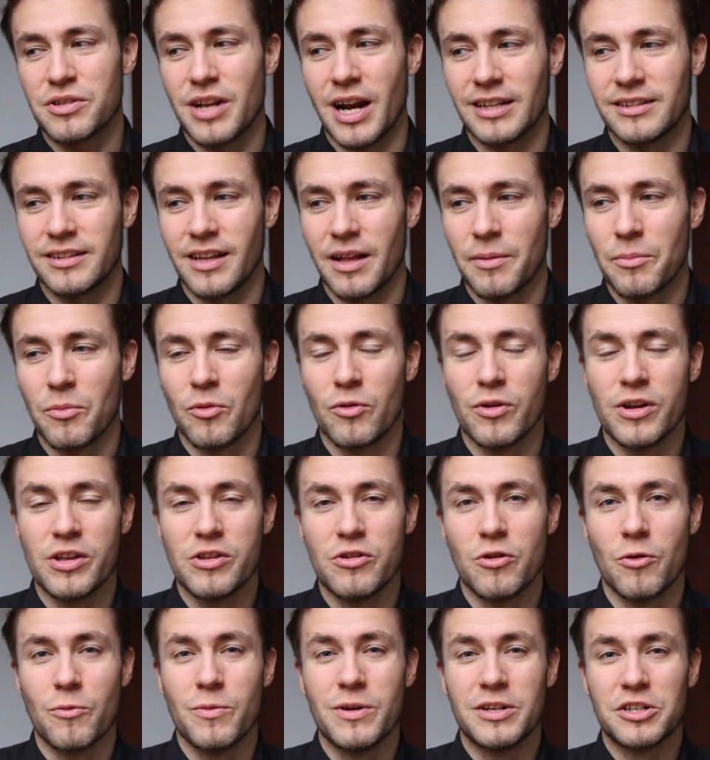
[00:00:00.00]
United and
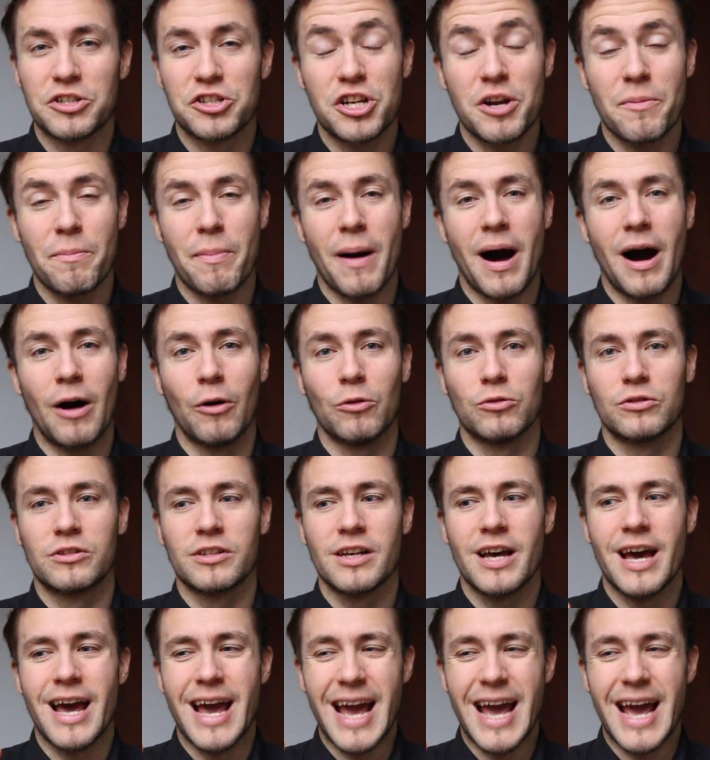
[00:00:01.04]
Mourinho will ship out